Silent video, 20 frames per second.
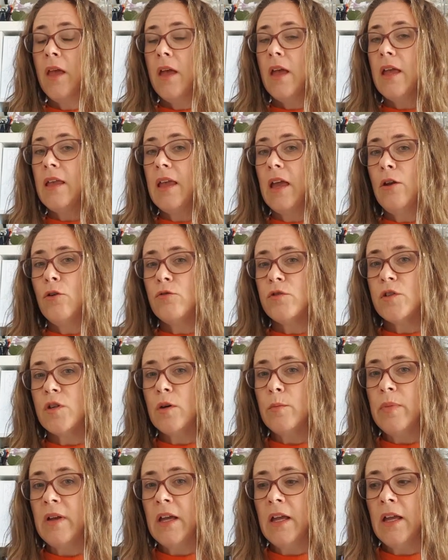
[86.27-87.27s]
it can
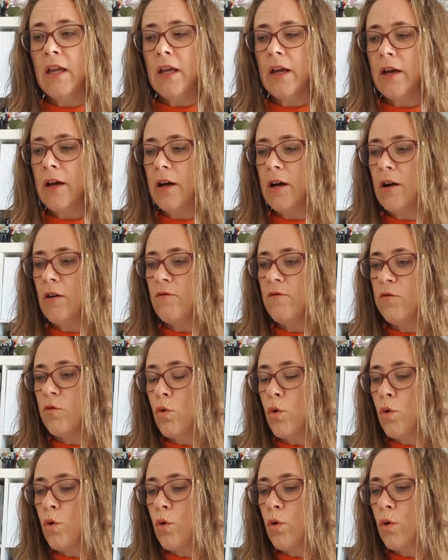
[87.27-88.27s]
also be
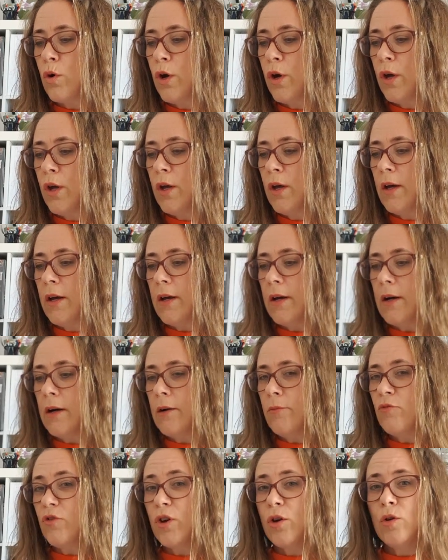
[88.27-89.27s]
for
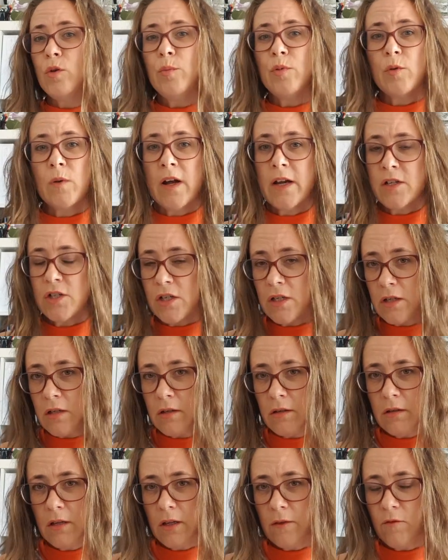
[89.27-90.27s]
recuperation
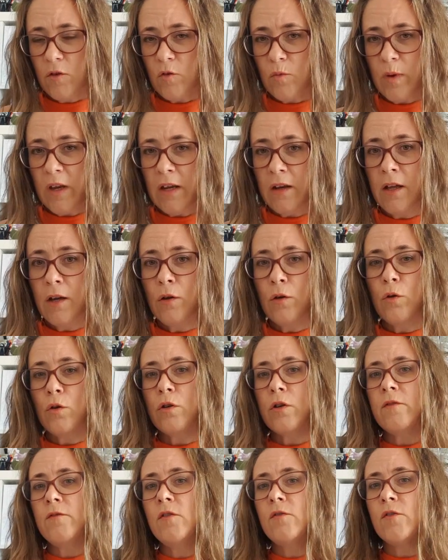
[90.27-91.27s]
if you've been ill
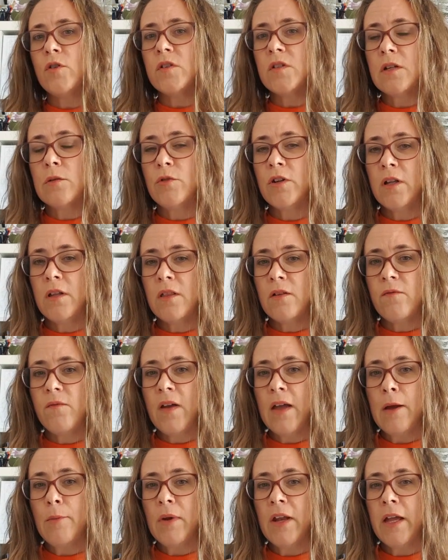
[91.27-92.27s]
or if you've got someone in the
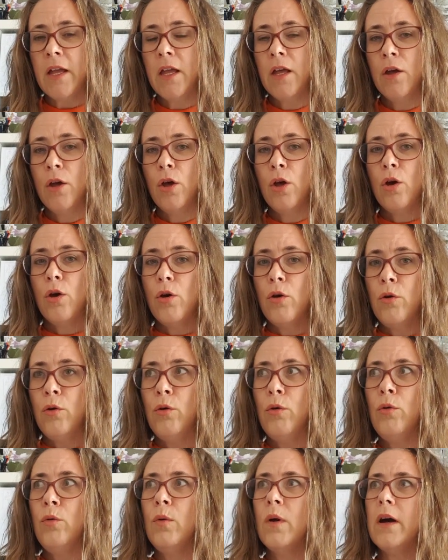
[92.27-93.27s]
family
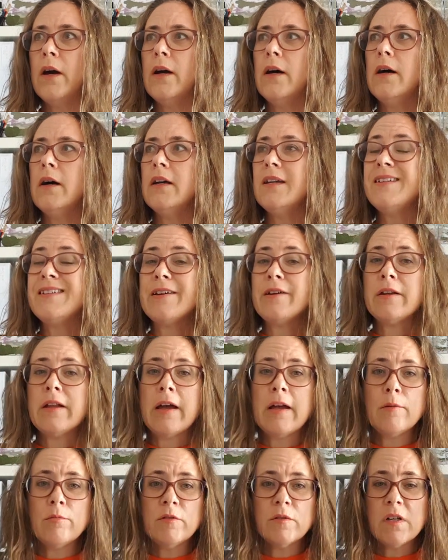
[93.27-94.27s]
who is
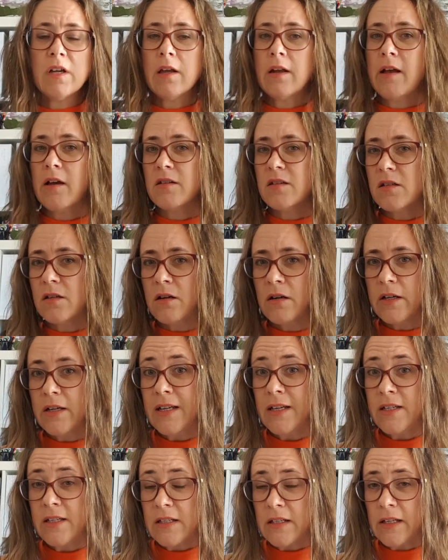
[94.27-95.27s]
unable to get outside
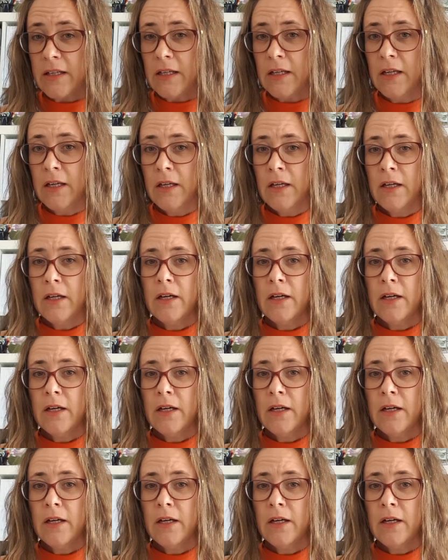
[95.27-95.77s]
easily,